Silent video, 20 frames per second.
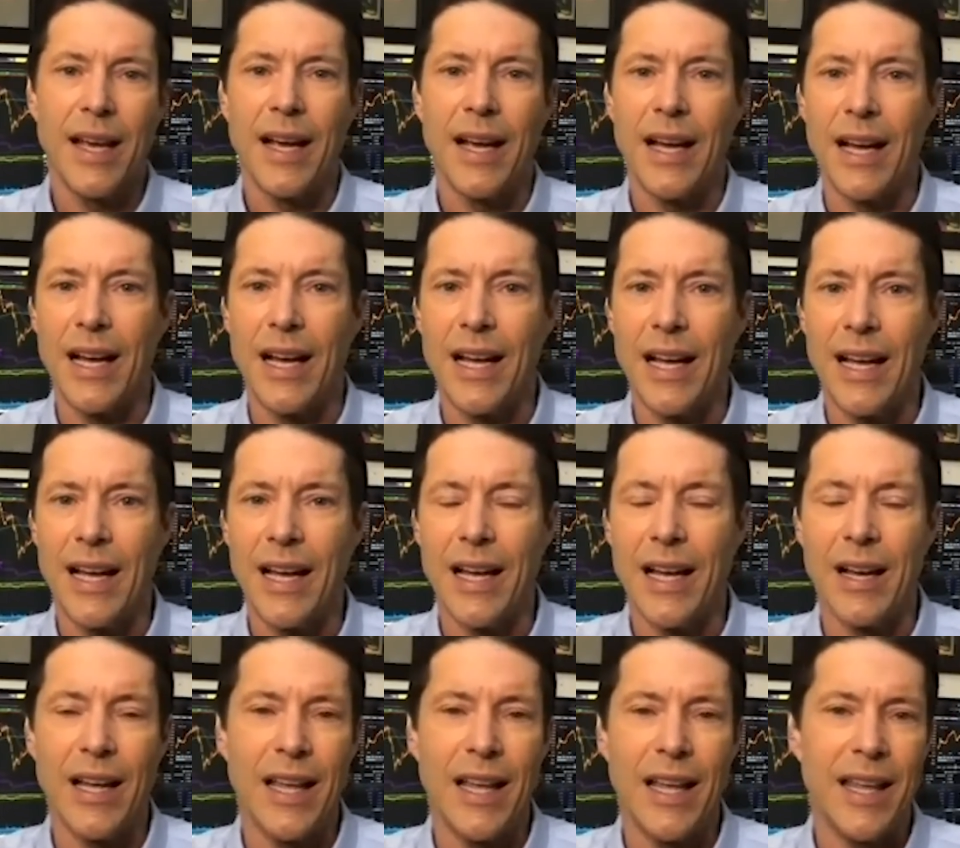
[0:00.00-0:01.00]

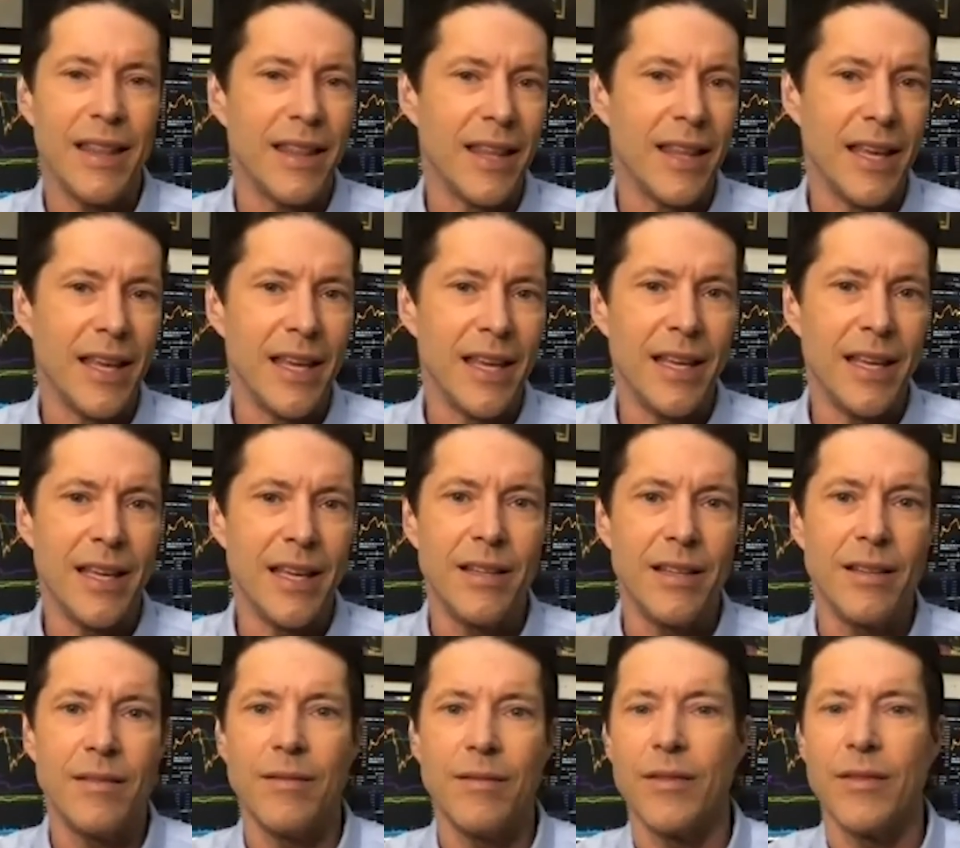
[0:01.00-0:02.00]
The
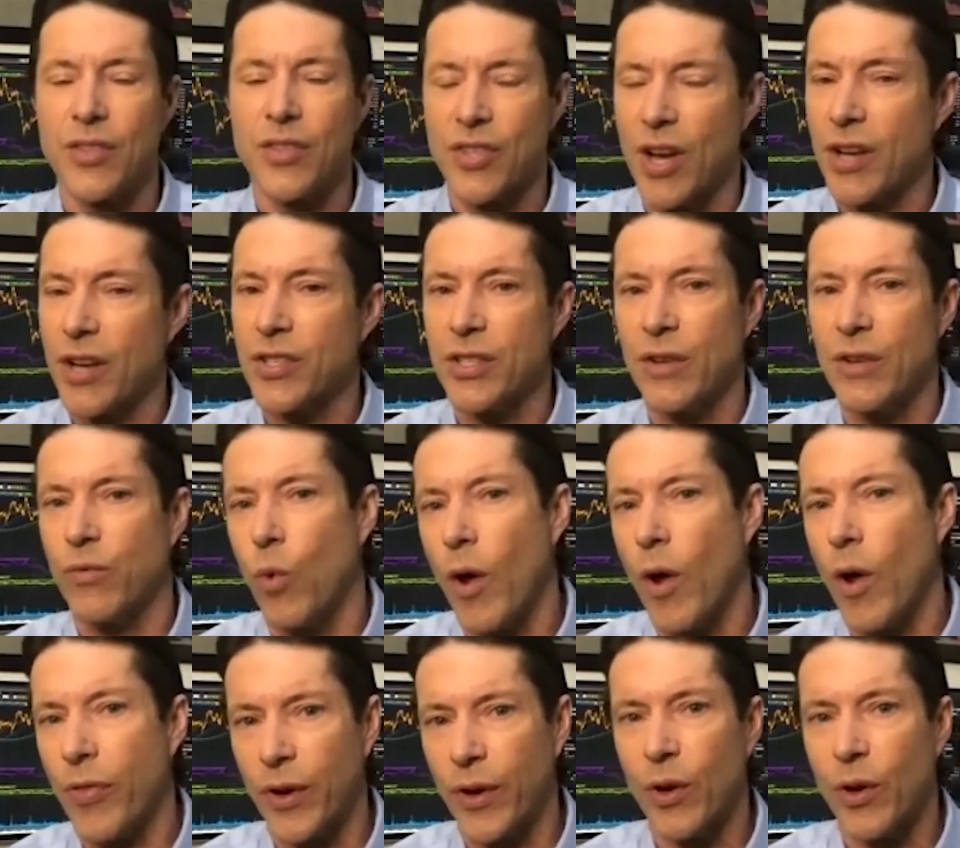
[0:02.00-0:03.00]
discussion of
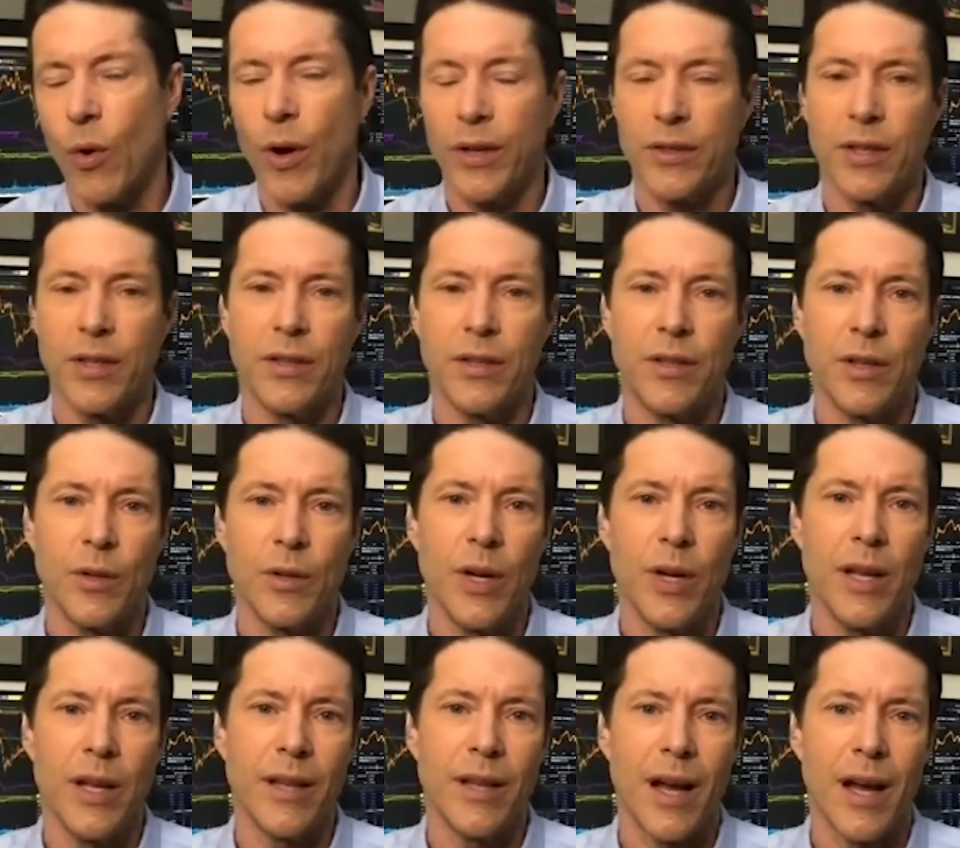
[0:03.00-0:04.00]
what they're going to do
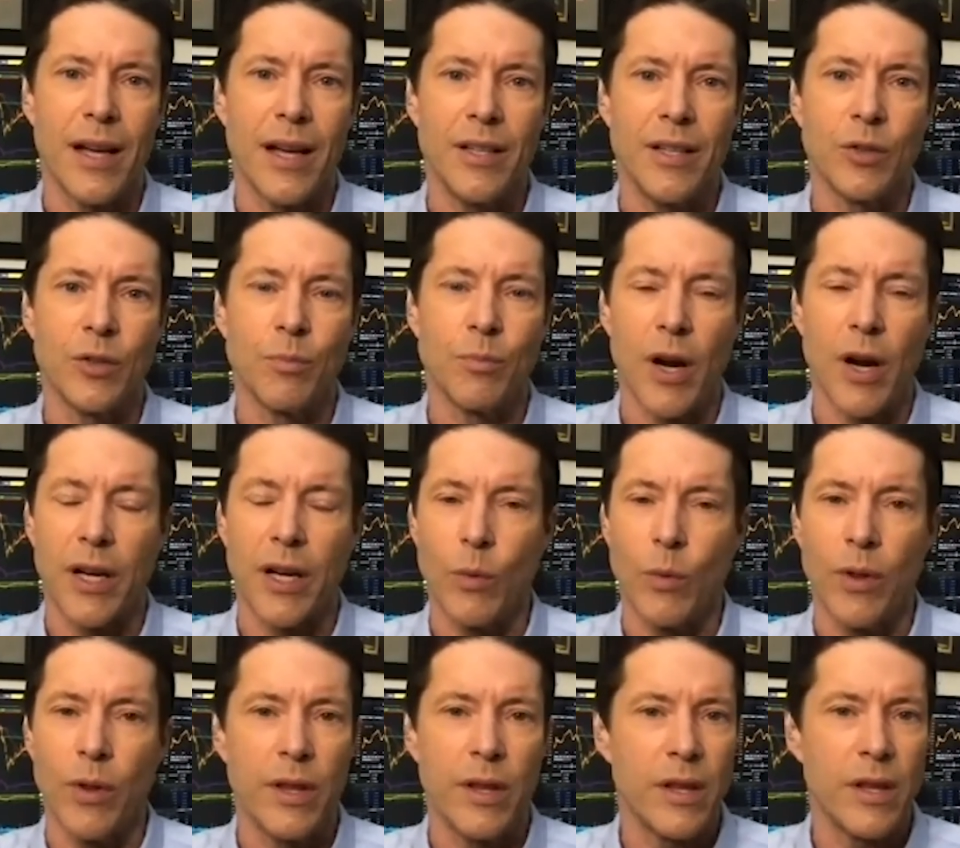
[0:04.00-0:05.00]
in the high yield market,
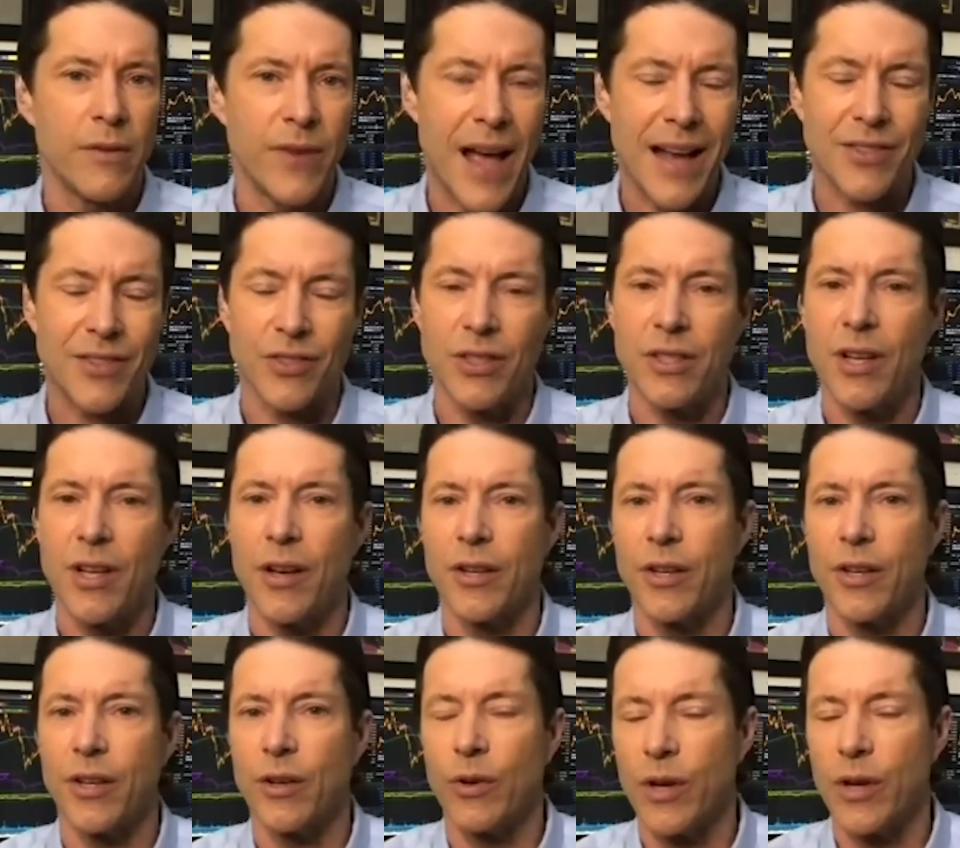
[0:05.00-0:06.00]
whether they've actually done
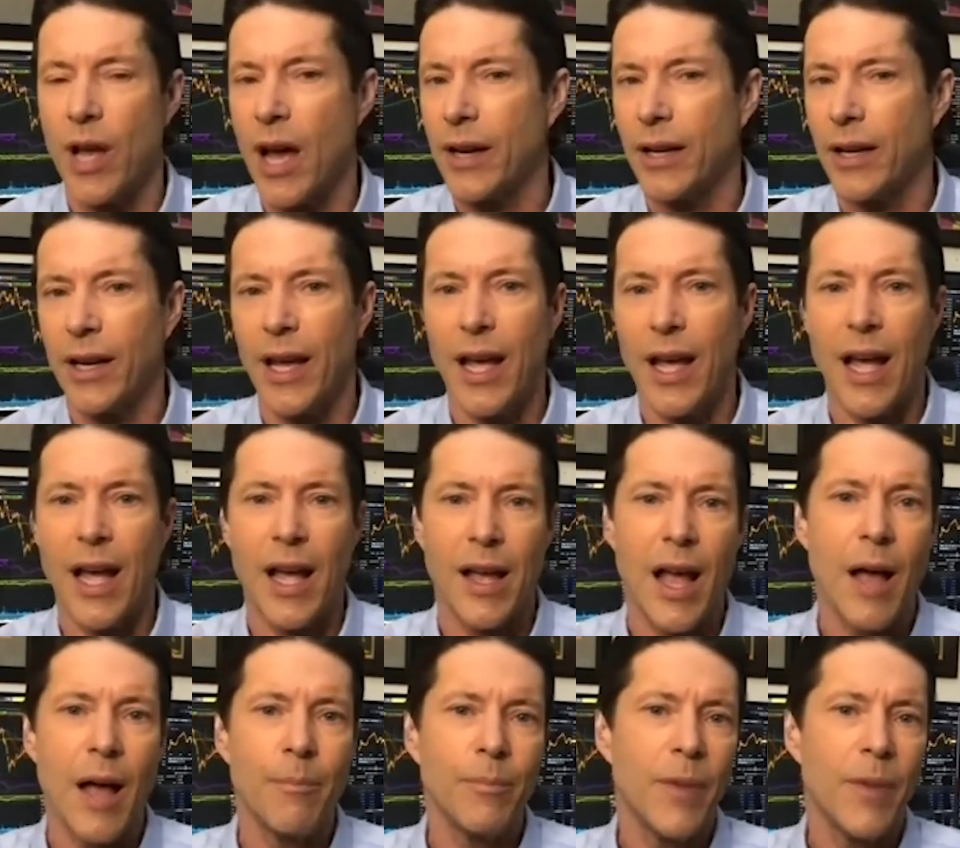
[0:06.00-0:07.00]
it or not. And
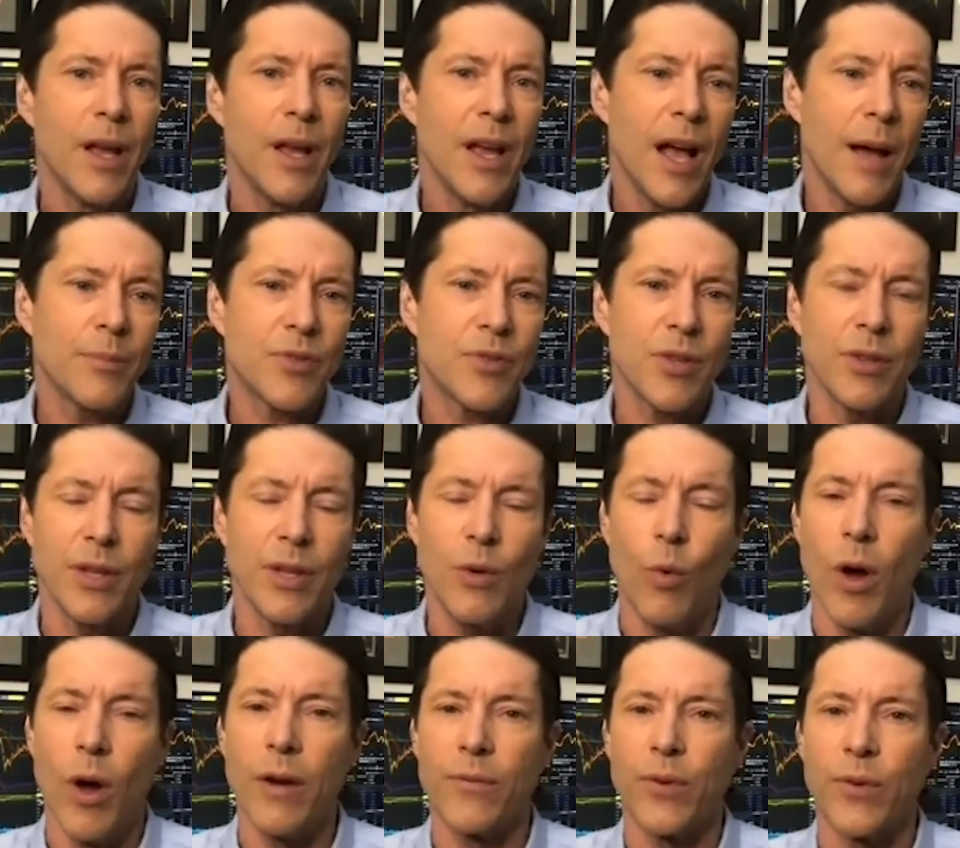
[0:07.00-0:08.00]
I'm certainly
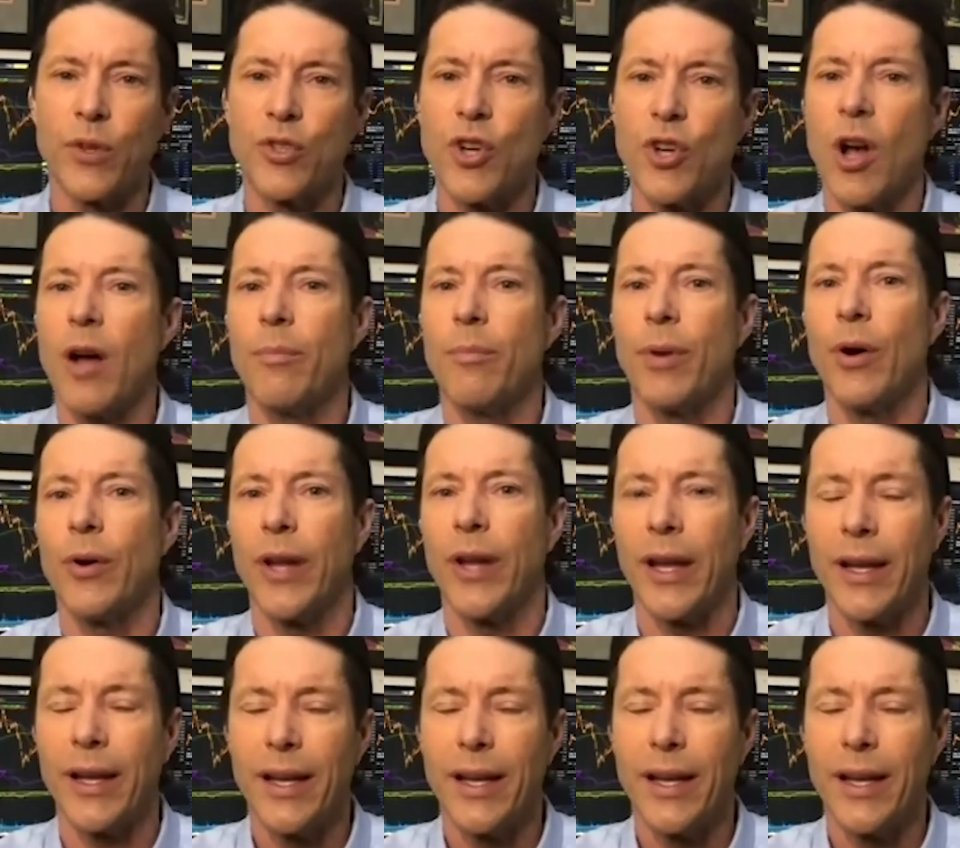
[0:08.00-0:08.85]
one for jawboning,